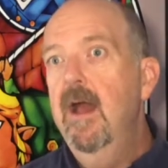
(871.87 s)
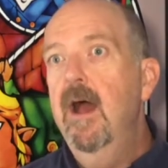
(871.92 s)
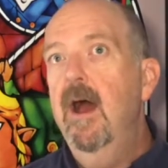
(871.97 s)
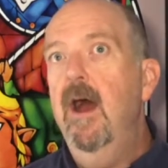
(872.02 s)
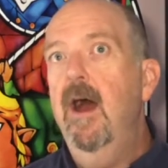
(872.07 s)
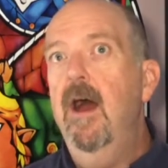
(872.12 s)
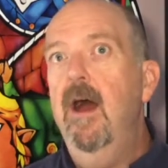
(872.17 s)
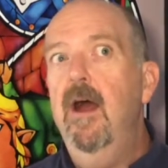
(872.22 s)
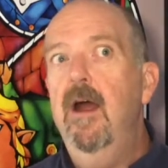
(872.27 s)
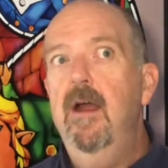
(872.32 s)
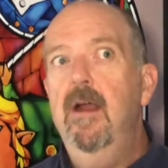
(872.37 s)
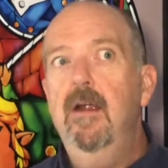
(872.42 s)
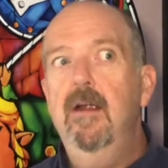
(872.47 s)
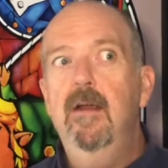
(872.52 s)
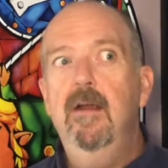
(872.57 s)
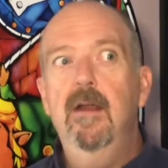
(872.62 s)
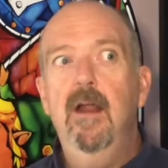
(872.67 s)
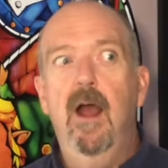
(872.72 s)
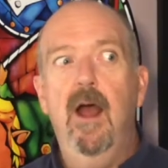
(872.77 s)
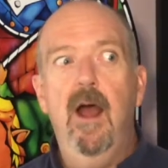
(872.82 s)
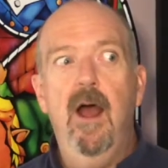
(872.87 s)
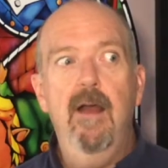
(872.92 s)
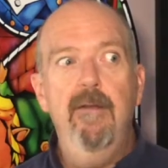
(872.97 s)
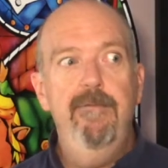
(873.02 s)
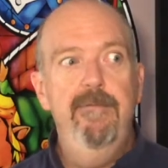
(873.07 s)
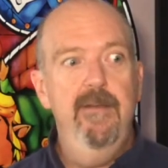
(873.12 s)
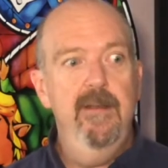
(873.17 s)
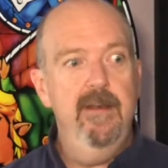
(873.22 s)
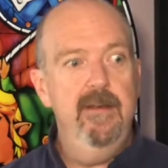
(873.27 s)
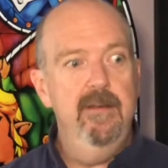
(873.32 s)
are
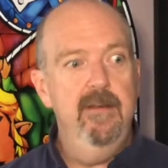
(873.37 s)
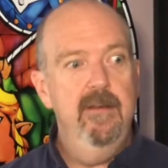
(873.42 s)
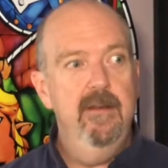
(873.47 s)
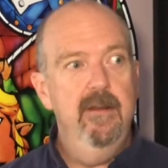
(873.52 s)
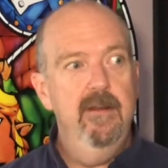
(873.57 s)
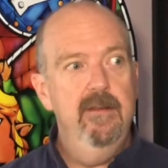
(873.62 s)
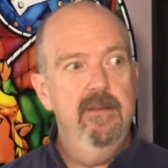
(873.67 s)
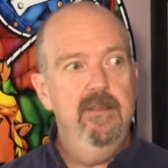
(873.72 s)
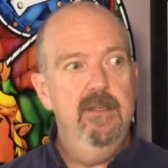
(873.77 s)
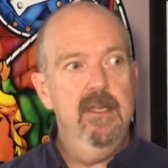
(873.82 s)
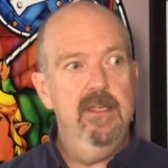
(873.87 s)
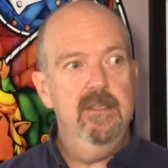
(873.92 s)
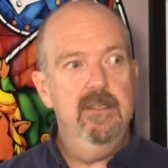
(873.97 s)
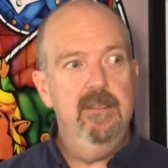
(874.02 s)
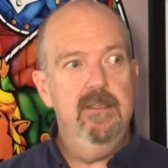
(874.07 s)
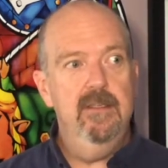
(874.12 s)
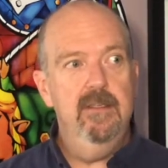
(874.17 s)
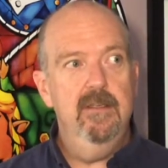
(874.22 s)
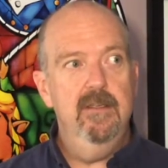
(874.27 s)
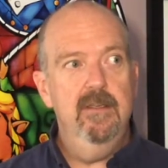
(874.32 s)
often just